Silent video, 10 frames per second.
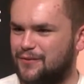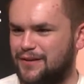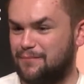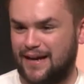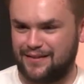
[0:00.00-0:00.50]

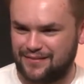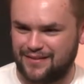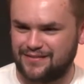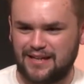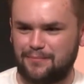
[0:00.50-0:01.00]
Any bad
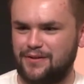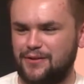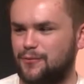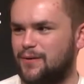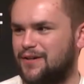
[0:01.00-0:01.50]
things happen to
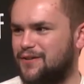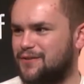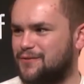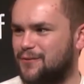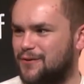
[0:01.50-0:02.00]
you while
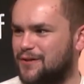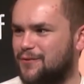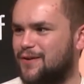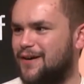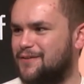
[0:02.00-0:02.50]
you're touring
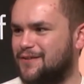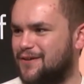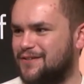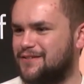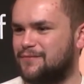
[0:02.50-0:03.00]
around
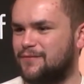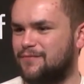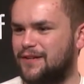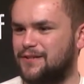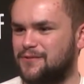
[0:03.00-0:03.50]
all these different
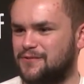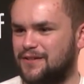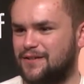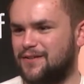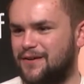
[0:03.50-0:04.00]
venues?
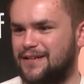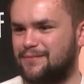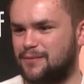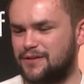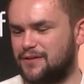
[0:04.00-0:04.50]
Are there any
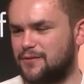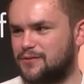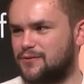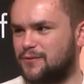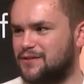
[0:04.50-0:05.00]
particular
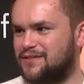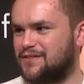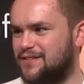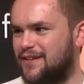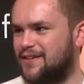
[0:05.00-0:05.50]
stories that
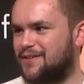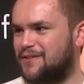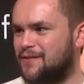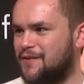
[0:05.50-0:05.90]
stand out?